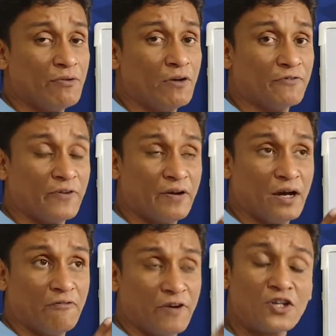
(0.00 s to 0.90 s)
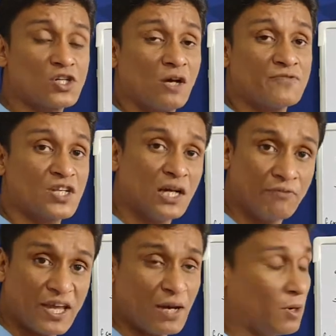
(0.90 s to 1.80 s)
of function of single
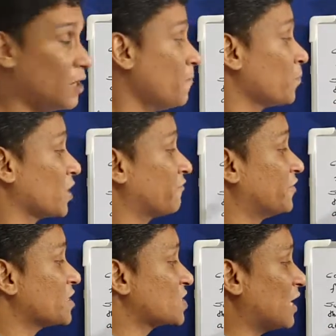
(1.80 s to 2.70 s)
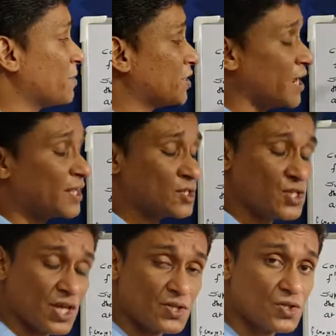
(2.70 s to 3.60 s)
variable. If this limit
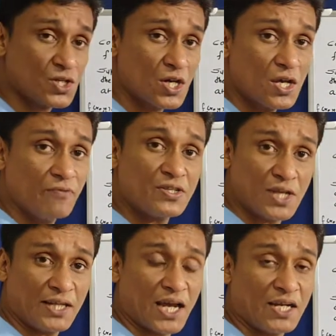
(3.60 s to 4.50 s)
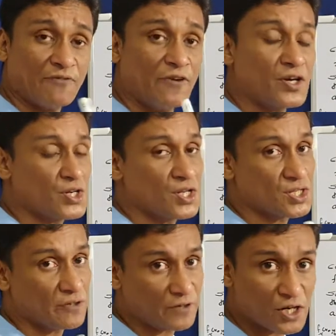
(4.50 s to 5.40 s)
exists, we say that the function is
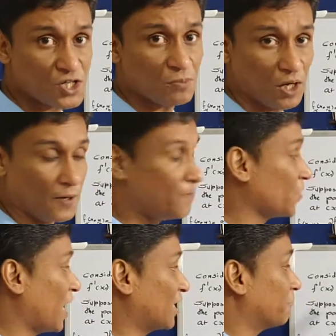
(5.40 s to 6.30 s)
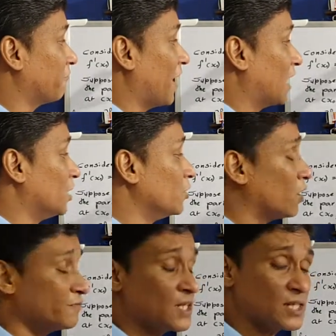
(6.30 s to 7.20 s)
differentiable, and the value
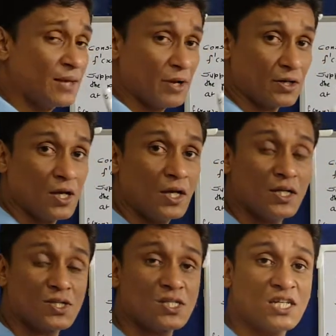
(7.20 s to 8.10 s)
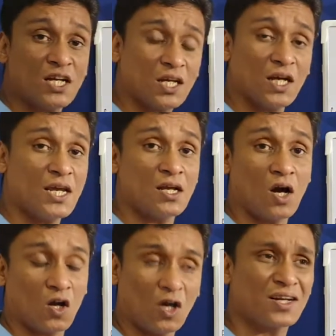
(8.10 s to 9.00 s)
of this limit is generally
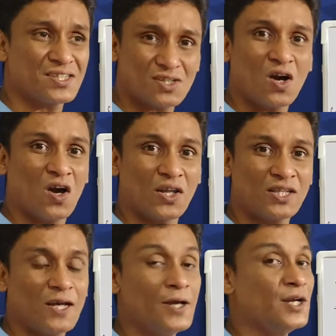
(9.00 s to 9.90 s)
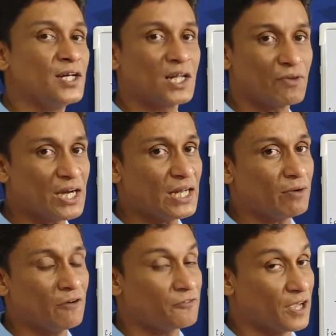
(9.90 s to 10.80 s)
called, or is called, the derivative
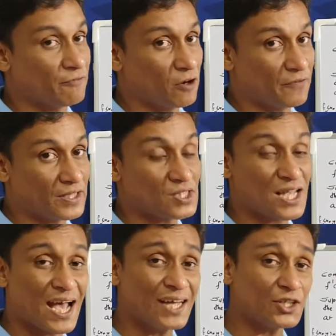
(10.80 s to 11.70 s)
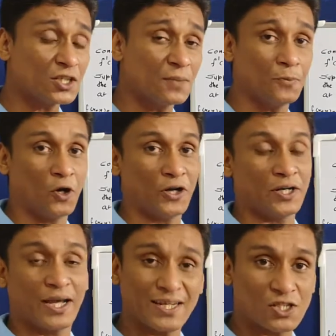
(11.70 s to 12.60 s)
of f of x at the
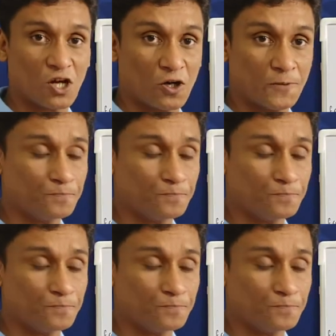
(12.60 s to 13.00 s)
point x naught.